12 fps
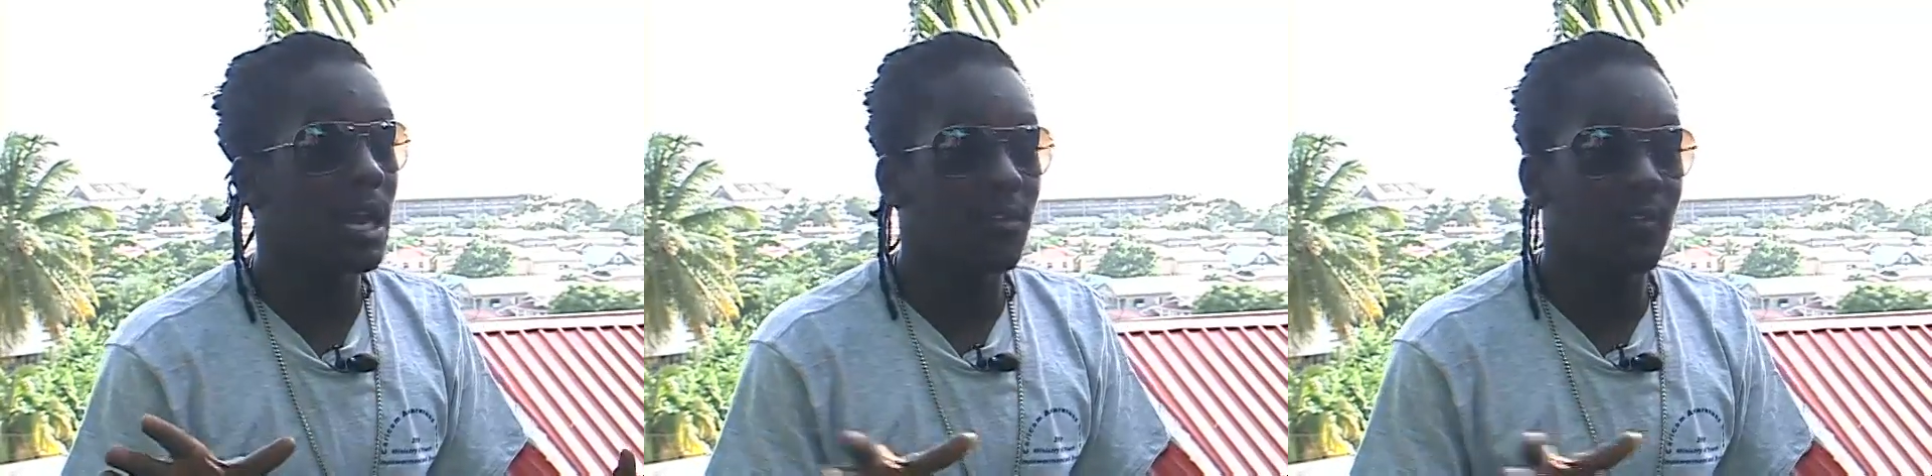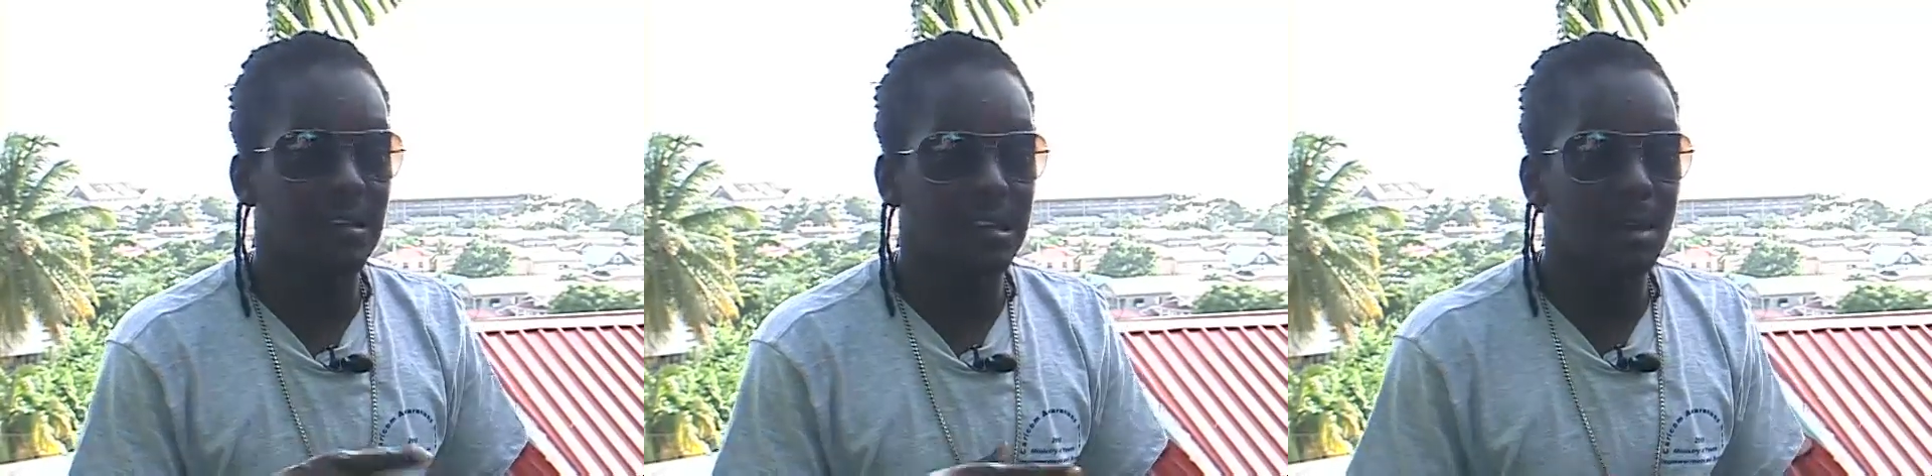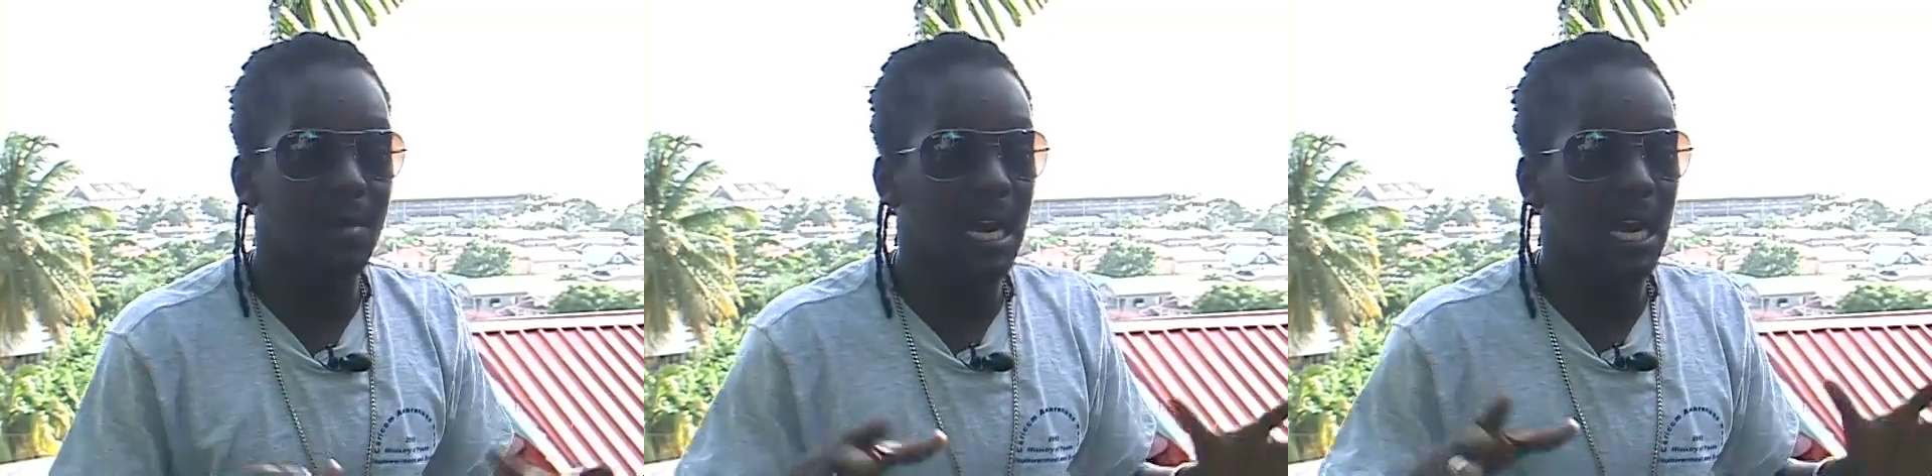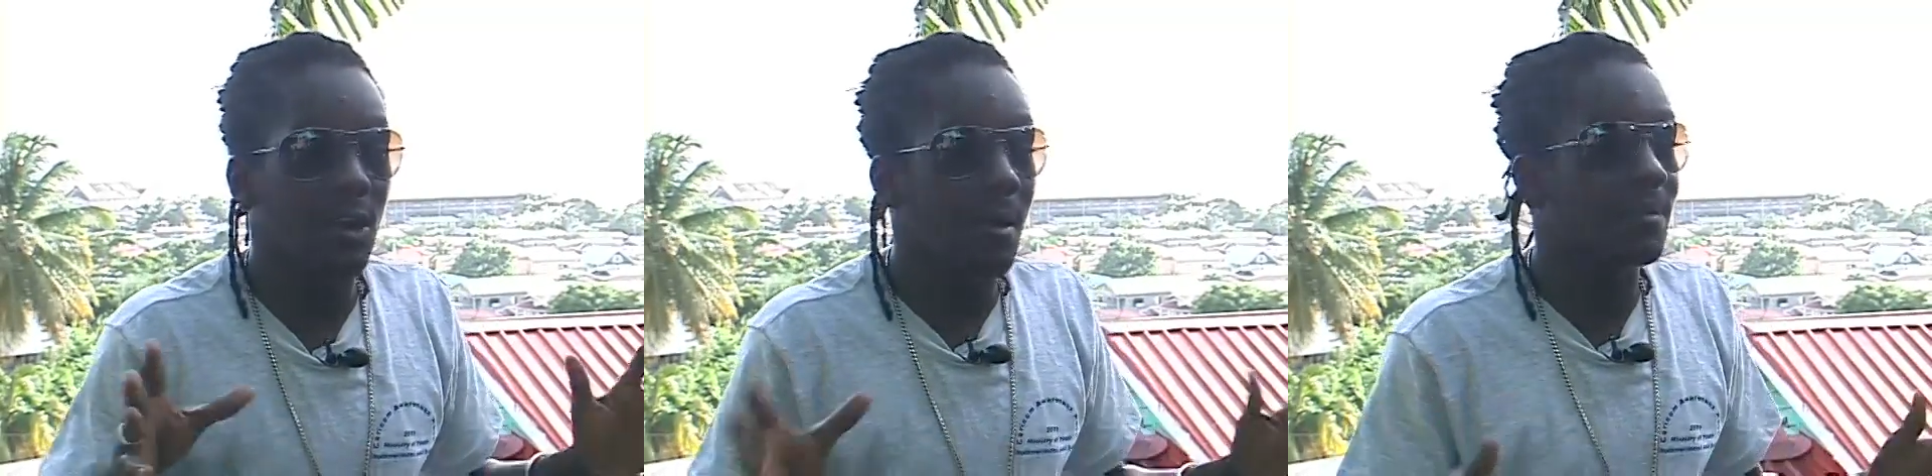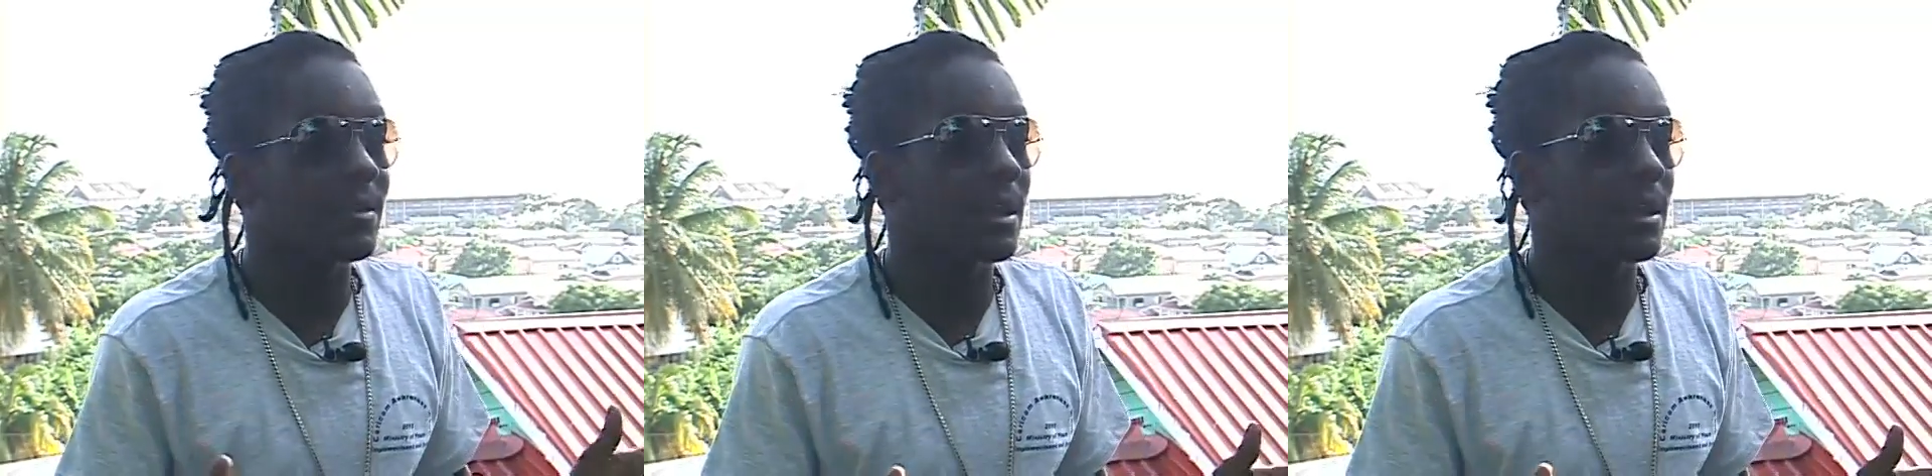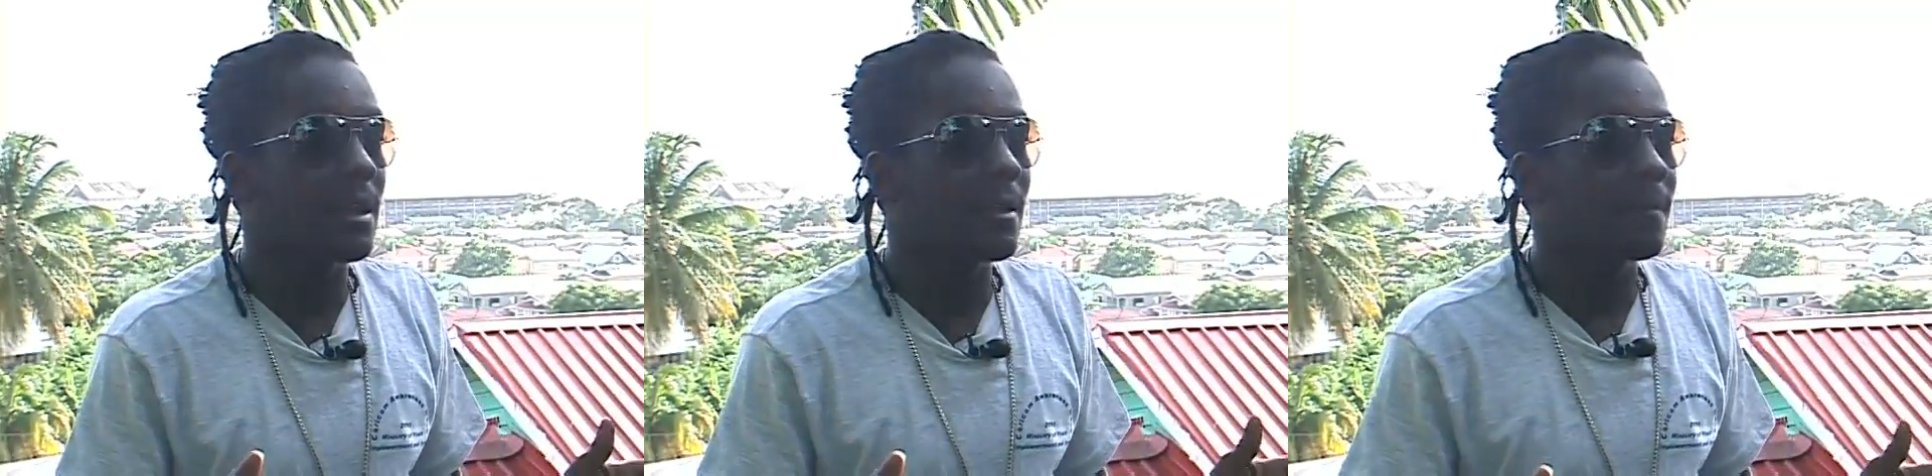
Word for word: If I see him, I get upset.